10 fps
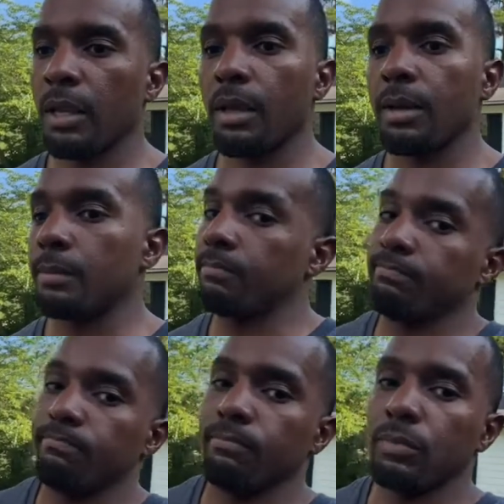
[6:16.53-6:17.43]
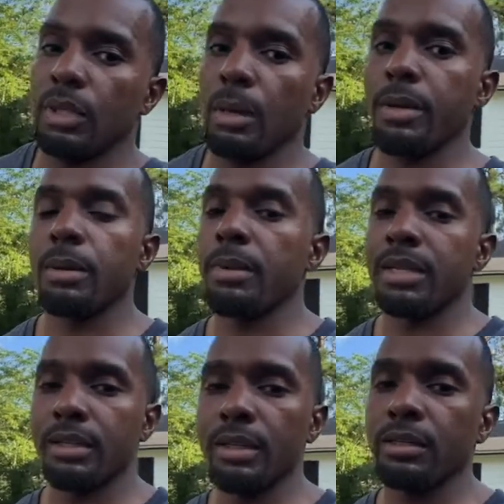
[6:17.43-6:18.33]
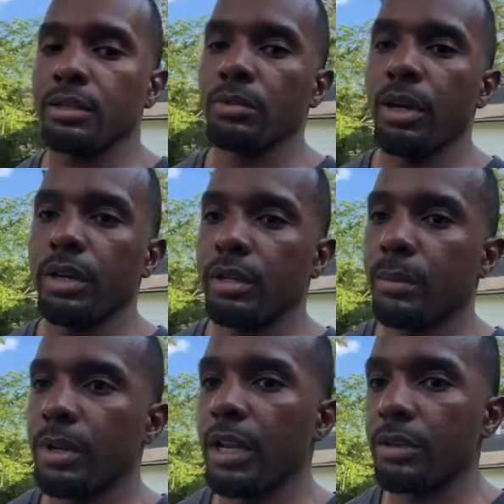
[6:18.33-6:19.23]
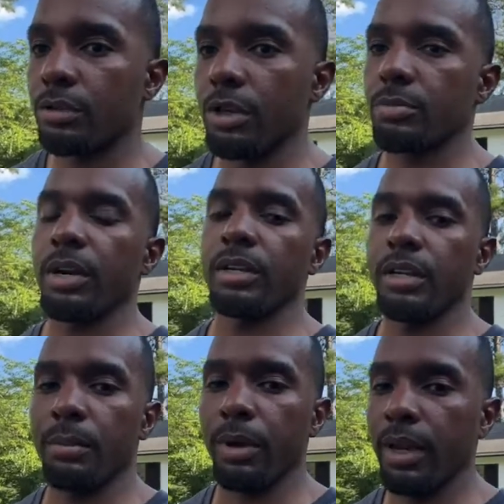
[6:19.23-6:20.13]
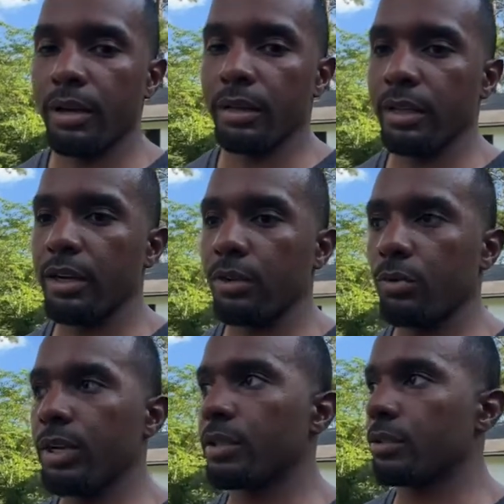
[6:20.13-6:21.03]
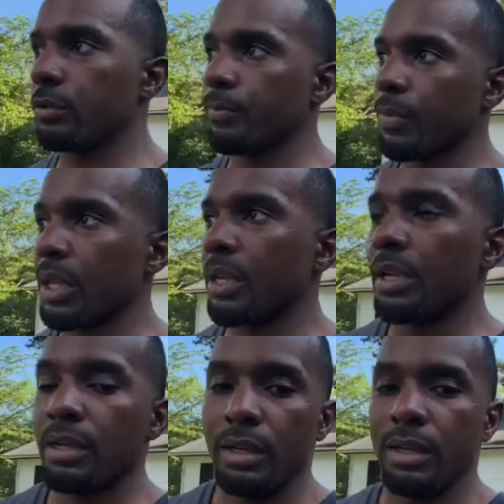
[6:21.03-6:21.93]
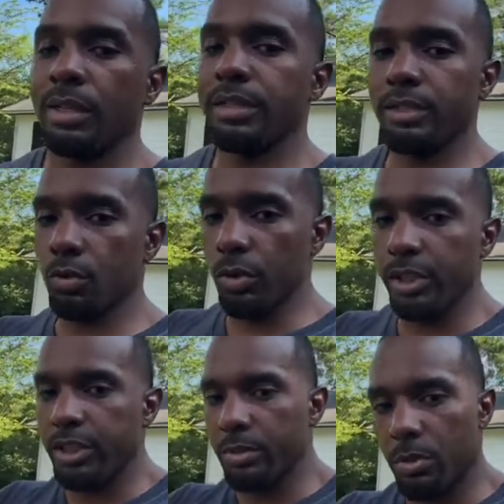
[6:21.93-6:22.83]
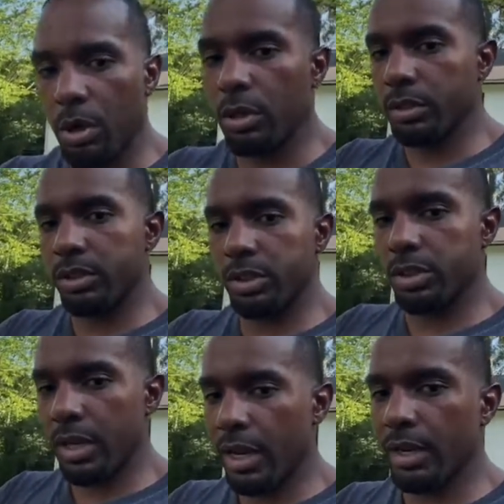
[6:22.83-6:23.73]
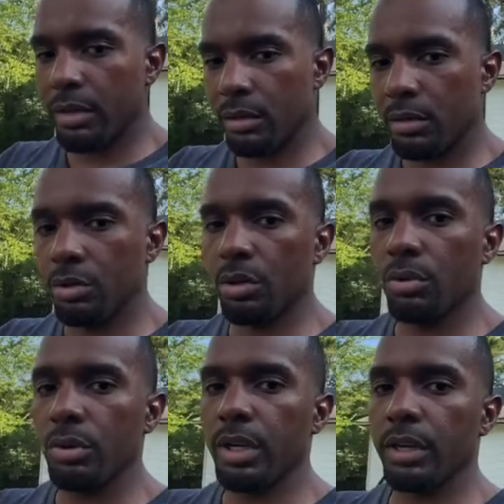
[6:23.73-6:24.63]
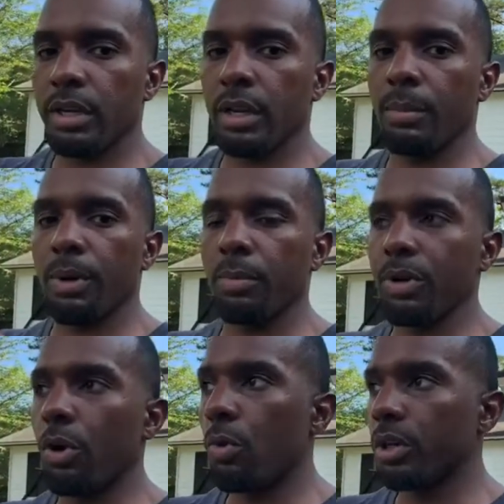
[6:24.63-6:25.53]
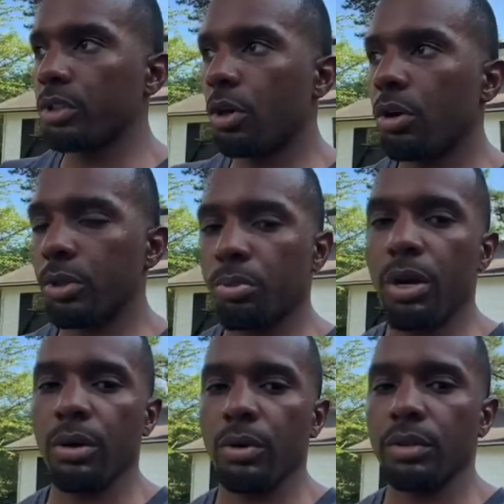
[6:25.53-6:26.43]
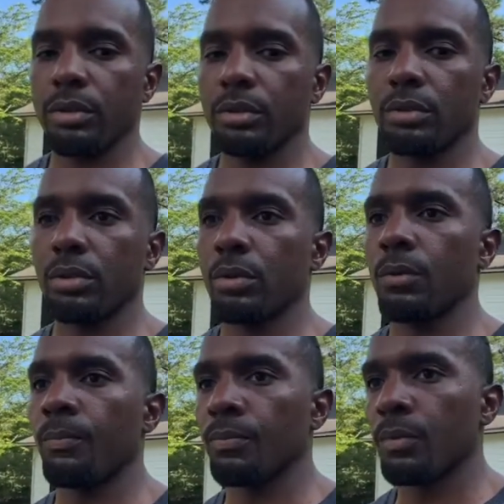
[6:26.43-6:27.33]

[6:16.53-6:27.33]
And I mean, it makes sense, right? I mean, they're expecting to get paid at the end of the week. So it's just it's a snag, you know, but we don't want it to halt the progress. So